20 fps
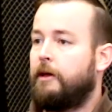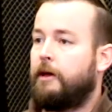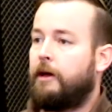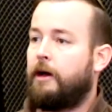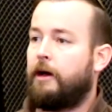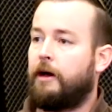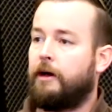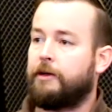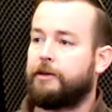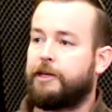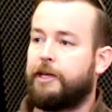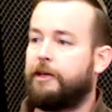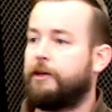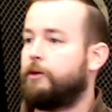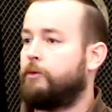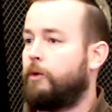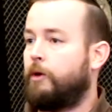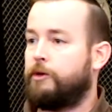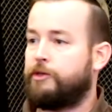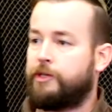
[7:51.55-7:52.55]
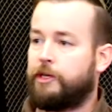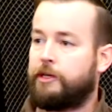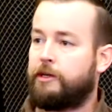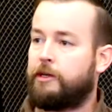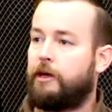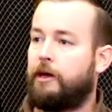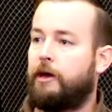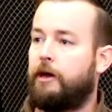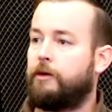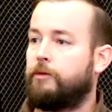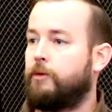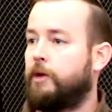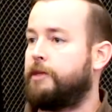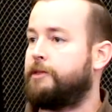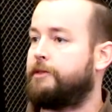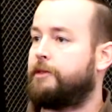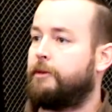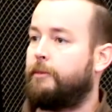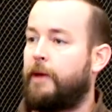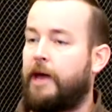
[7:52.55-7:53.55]
Kalen Wojcik
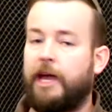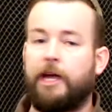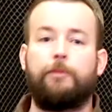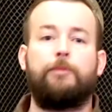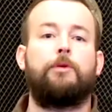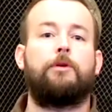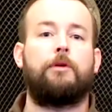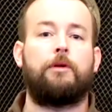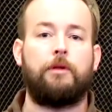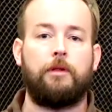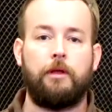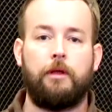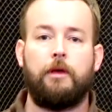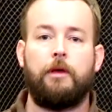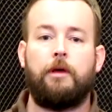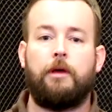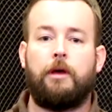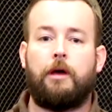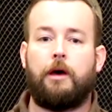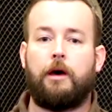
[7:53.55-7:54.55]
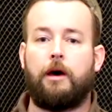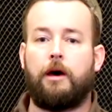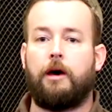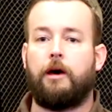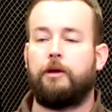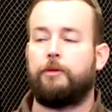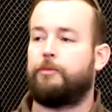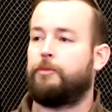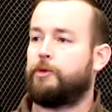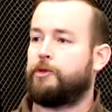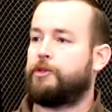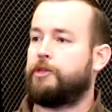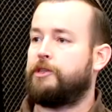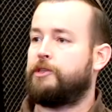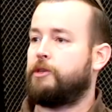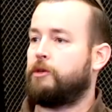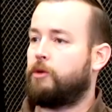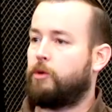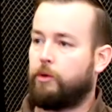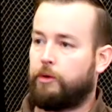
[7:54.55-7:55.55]
runs the Magpul
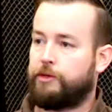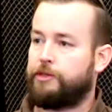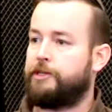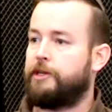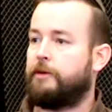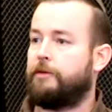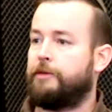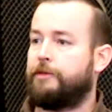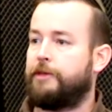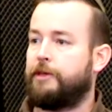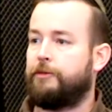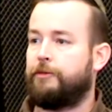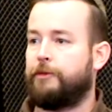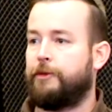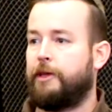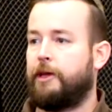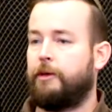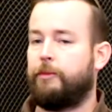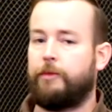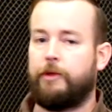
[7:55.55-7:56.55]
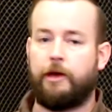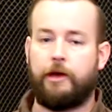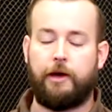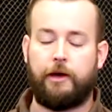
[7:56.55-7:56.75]
precision course and everything for them.